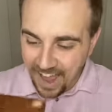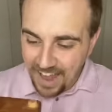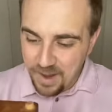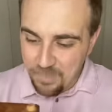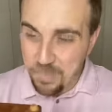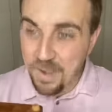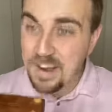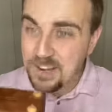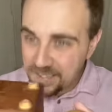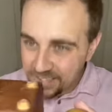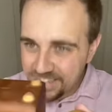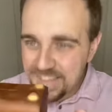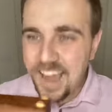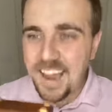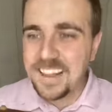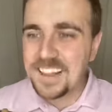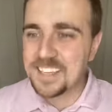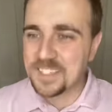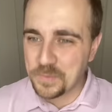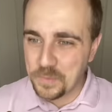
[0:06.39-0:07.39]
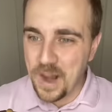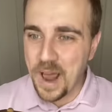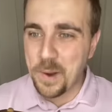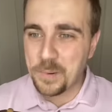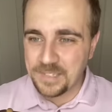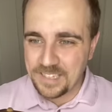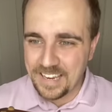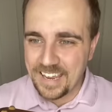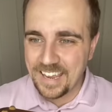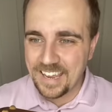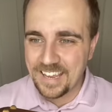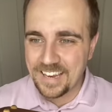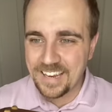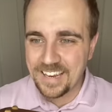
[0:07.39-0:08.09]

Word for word: I had a bank just like this when I was a kid.